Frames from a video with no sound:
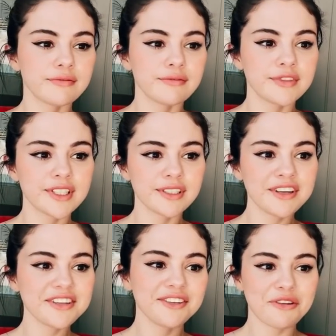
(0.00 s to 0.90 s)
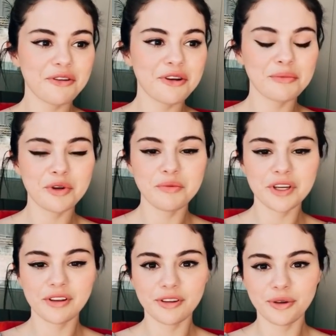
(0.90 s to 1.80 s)
so letting you know that I'm going to be
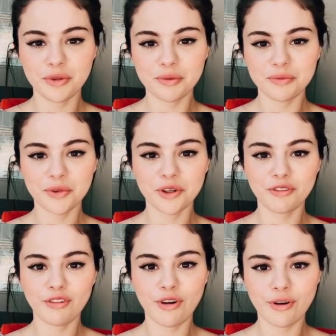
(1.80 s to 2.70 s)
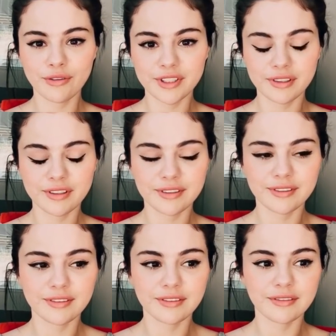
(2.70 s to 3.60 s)
a little bit more involved
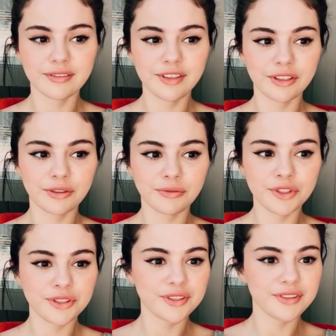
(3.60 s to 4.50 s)
and, you know, I'm just